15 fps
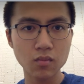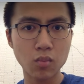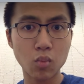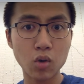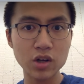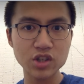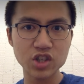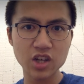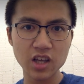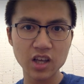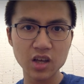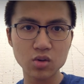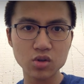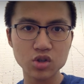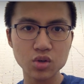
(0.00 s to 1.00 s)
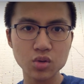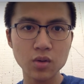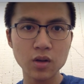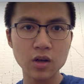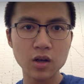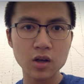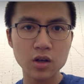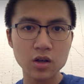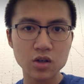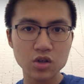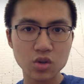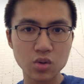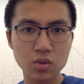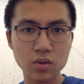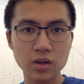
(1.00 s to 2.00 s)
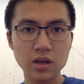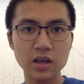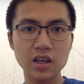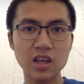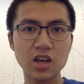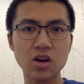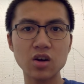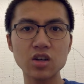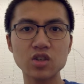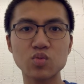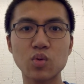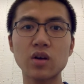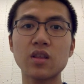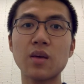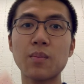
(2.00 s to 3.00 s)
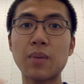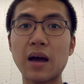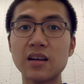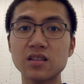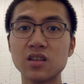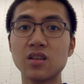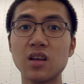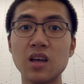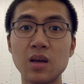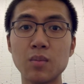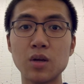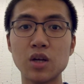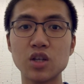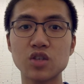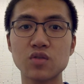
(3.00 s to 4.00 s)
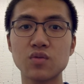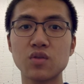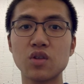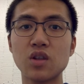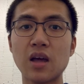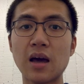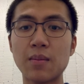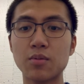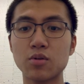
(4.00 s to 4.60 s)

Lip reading: What should it equal to? So here is where they pass in the image to the Apple